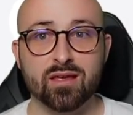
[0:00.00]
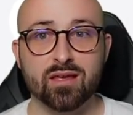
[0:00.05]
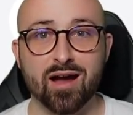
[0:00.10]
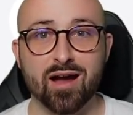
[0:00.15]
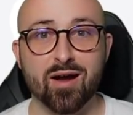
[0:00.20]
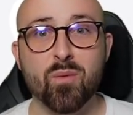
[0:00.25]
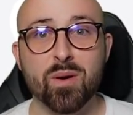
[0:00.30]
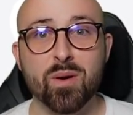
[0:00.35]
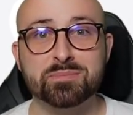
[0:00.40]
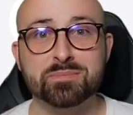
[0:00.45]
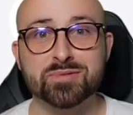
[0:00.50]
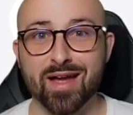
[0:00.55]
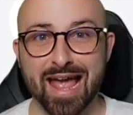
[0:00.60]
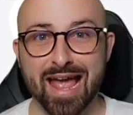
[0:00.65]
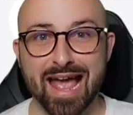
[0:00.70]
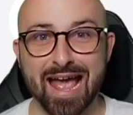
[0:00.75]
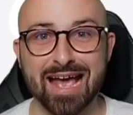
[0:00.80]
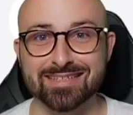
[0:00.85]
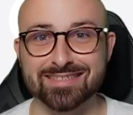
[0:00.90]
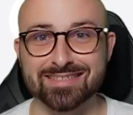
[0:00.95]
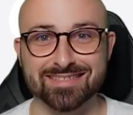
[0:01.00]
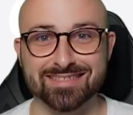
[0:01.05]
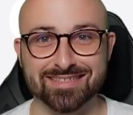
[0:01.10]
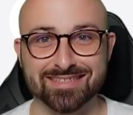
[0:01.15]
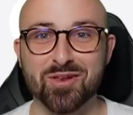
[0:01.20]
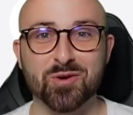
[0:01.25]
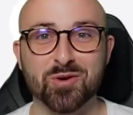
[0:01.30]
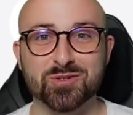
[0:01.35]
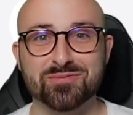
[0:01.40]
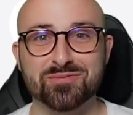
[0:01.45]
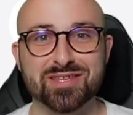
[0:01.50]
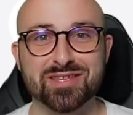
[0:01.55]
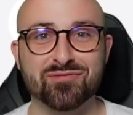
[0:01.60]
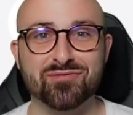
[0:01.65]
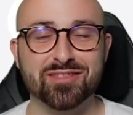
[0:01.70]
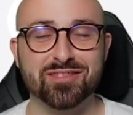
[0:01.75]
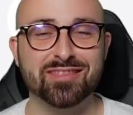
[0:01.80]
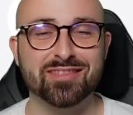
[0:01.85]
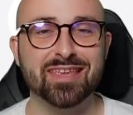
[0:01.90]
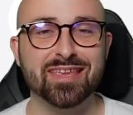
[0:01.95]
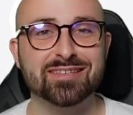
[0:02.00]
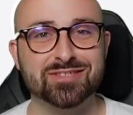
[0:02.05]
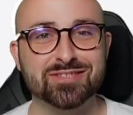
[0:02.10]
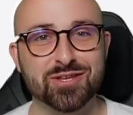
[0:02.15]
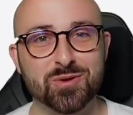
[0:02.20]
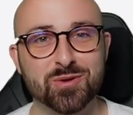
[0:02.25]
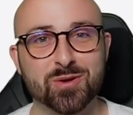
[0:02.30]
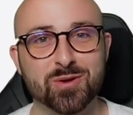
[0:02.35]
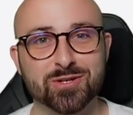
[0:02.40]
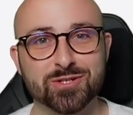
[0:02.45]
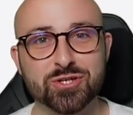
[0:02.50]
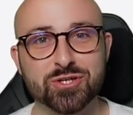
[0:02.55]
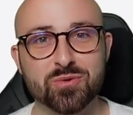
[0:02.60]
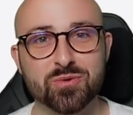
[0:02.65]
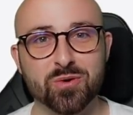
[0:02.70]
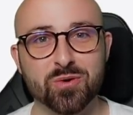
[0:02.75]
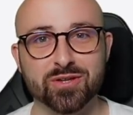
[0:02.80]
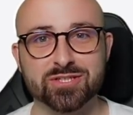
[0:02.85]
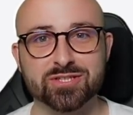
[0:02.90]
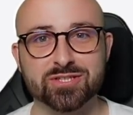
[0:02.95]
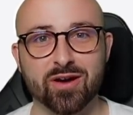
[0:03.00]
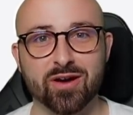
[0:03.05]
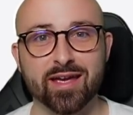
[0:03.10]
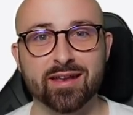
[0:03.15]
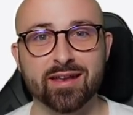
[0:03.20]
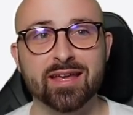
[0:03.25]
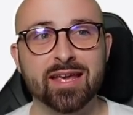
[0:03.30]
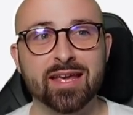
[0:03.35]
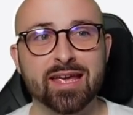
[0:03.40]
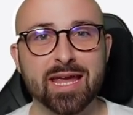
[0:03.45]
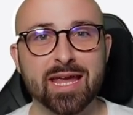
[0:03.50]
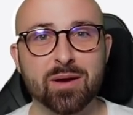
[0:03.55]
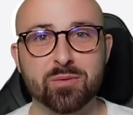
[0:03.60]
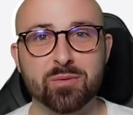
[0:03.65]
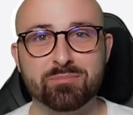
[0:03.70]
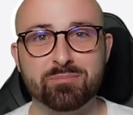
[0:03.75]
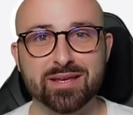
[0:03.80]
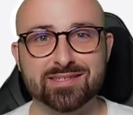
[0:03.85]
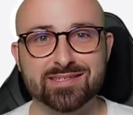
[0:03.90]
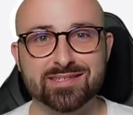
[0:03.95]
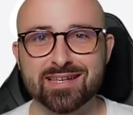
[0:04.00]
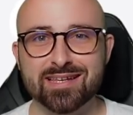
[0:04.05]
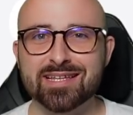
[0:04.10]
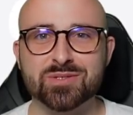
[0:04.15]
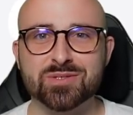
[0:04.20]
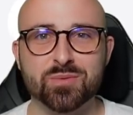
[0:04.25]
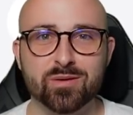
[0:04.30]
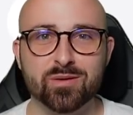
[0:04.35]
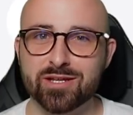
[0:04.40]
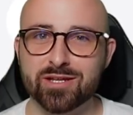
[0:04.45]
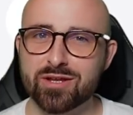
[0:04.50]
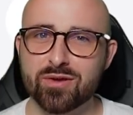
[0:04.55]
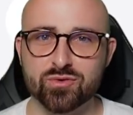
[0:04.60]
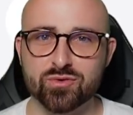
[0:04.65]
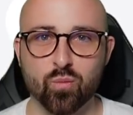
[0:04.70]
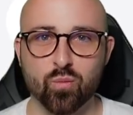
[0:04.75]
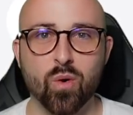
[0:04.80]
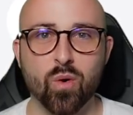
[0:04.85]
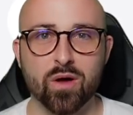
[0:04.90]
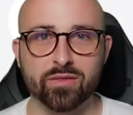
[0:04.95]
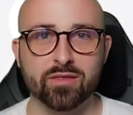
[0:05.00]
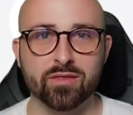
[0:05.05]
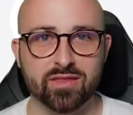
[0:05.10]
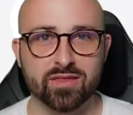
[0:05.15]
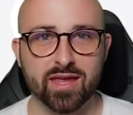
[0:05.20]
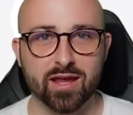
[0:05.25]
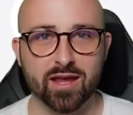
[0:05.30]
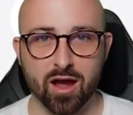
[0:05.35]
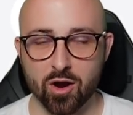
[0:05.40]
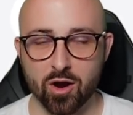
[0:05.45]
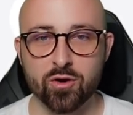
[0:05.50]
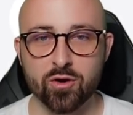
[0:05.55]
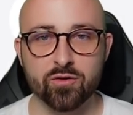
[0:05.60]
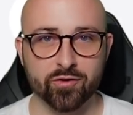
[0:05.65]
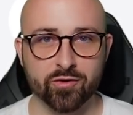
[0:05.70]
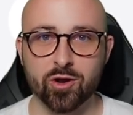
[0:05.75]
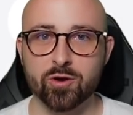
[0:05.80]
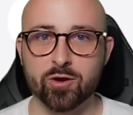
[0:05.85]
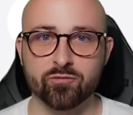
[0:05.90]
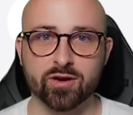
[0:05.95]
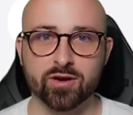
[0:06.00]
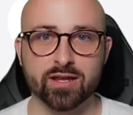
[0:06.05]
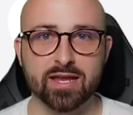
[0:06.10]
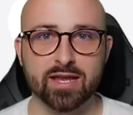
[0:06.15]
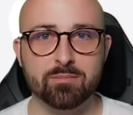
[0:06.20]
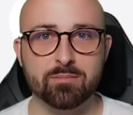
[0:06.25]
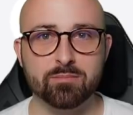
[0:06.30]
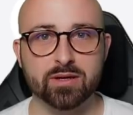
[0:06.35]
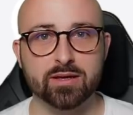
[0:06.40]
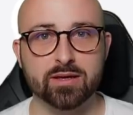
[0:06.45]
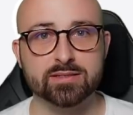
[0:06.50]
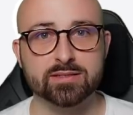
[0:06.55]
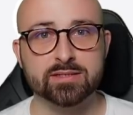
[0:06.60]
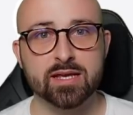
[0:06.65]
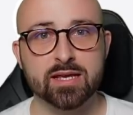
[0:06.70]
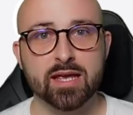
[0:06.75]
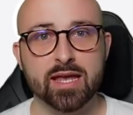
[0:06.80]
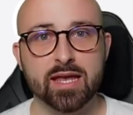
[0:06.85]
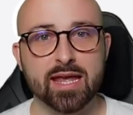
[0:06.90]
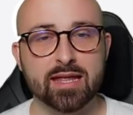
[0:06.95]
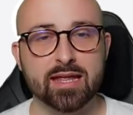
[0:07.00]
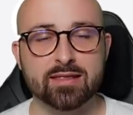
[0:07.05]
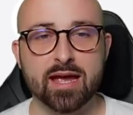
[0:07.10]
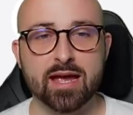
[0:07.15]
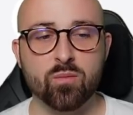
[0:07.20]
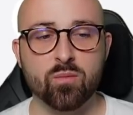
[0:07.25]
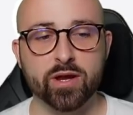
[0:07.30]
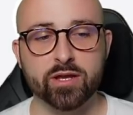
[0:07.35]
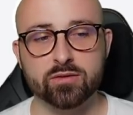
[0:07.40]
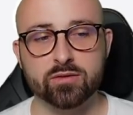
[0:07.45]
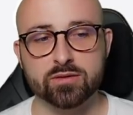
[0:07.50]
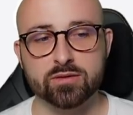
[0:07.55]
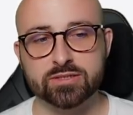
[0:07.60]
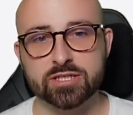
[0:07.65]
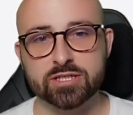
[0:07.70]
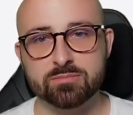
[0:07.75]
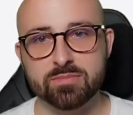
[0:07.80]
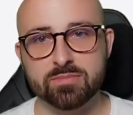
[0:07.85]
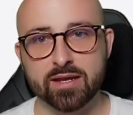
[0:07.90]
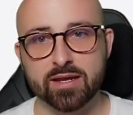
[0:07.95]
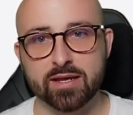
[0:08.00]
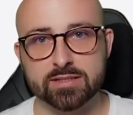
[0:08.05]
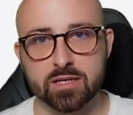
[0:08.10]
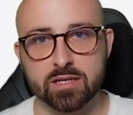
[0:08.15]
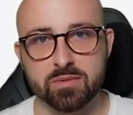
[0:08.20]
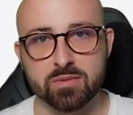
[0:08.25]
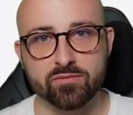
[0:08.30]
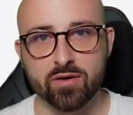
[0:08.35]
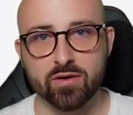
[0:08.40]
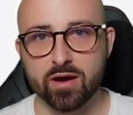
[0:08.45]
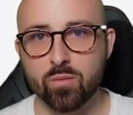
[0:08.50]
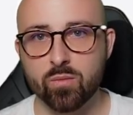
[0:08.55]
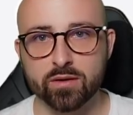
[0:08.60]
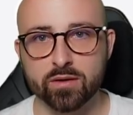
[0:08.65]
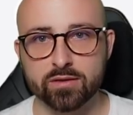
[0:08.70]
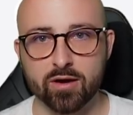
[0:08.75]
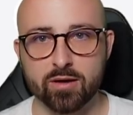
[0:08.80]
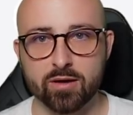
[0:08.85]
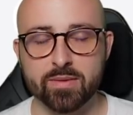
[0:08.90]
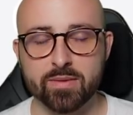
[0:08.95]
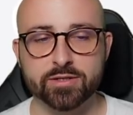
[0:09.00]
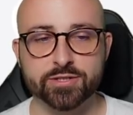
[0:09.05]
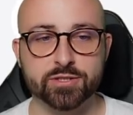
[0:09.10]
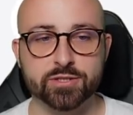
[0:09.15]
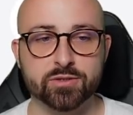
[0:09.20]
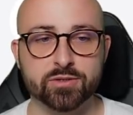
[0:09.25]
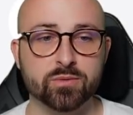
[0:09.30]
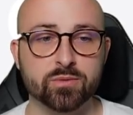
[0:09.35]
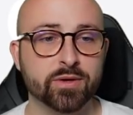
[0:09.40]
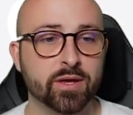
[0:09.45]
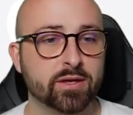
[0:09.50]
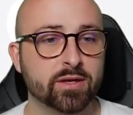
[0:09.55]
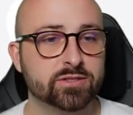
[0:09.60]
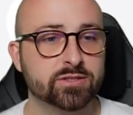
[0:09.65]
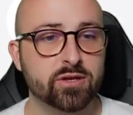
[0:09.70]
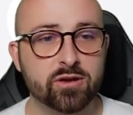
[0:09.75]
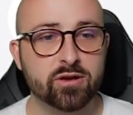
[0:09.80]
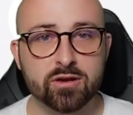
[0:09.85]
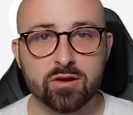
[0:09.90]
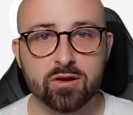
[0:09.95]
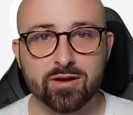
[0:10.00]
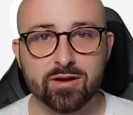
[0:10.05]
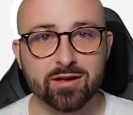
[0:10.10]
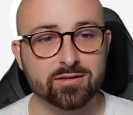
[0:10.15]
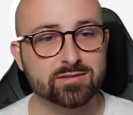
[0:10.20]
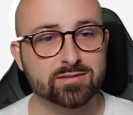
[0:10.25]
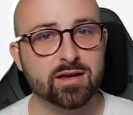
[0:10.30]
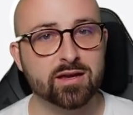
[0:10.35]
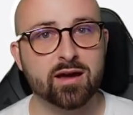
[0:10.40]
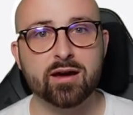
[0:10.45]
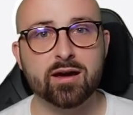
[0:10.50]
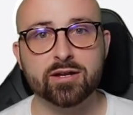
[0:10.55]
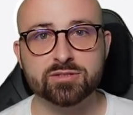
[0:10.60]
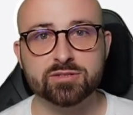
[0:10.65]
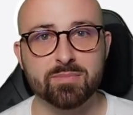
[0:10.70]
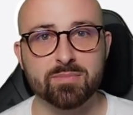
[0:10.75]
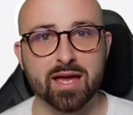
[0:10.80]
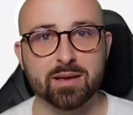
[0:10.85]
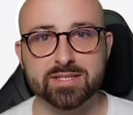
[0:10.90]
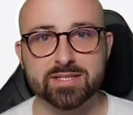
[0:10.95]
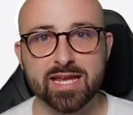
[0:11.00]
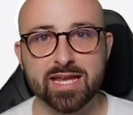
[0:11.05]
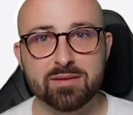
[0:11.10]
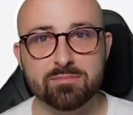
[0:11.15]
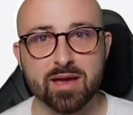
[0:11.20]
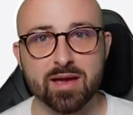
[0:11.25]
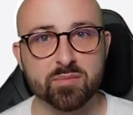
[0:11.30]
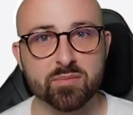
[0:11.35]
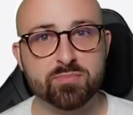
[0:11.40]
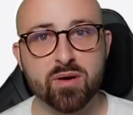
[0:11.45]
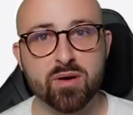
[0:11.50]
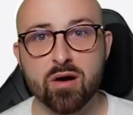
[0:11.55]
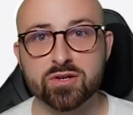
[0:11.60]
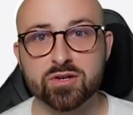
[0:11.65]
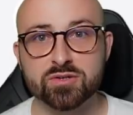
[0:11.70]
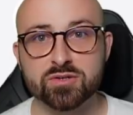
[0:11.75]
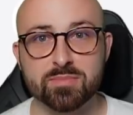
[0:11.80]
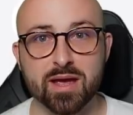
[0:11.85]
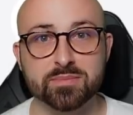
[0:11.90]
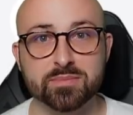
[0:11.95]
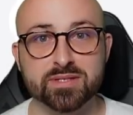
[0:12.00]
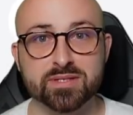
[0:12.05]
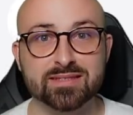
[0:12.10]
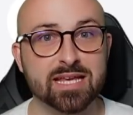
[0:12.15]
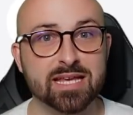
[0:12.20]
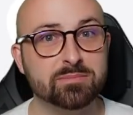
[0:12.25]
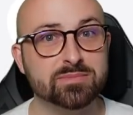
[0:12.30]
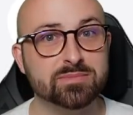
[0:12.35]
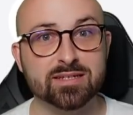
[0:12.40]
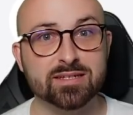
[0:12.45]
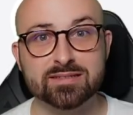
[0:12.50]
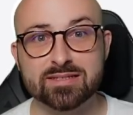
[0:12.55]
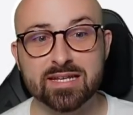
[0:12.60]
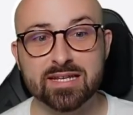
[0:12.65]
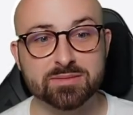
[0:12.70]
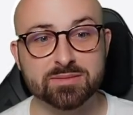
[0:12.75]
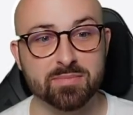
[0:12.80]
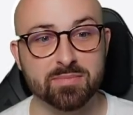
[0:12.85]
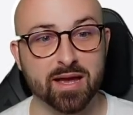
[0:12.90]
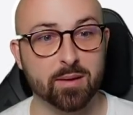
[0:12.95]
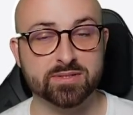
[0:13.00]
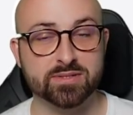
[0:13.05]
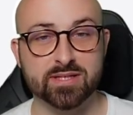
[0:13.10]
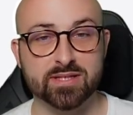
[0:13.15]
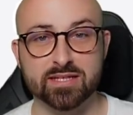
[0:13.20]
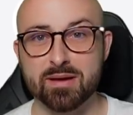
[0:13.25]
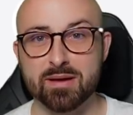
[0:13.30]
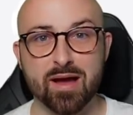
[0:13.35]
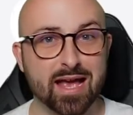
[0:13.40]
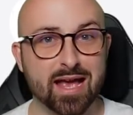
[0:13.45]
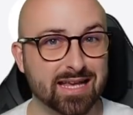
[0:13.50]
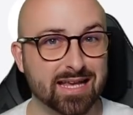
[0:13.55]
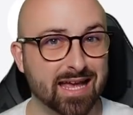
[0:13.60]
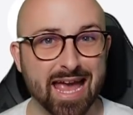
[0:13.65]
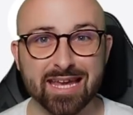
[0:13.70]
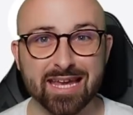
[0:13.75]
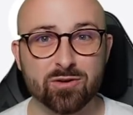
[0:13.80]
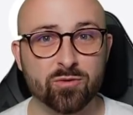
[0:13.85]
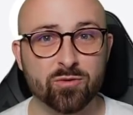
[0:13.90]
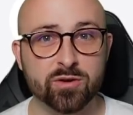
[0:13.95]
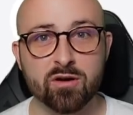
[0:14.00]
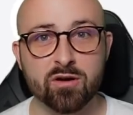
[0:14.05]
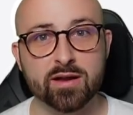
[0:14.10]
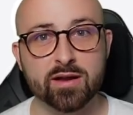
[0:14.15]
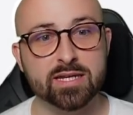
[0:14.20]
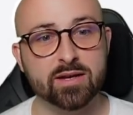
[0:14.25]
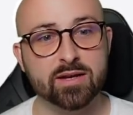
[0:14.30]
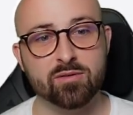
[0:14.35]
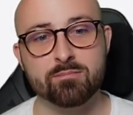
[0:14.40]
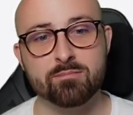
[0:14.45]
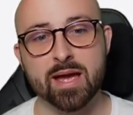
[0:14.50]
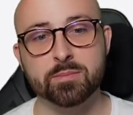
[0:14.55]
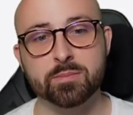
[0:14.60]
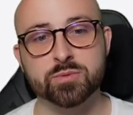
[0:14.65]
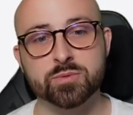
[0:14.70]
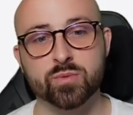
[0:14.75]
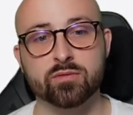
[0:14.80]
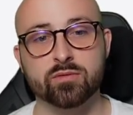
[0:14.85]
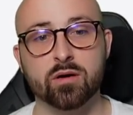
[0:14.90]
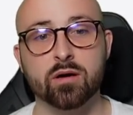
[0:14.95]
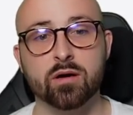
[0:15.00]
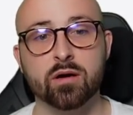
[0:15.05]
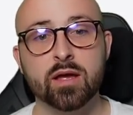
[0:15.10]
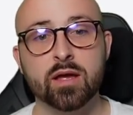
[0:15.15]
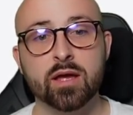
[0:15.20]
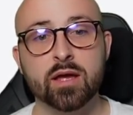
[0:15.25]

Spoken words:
our website has lots of different things that you can do on the site, and it would be silly to only use one thing over and over again, because in that way your decision making is going to be very one-dimensional. So you can look at touch maps, heat maps, pass maps, attempted assist maps. There's about 8 or 9 different maps we've got.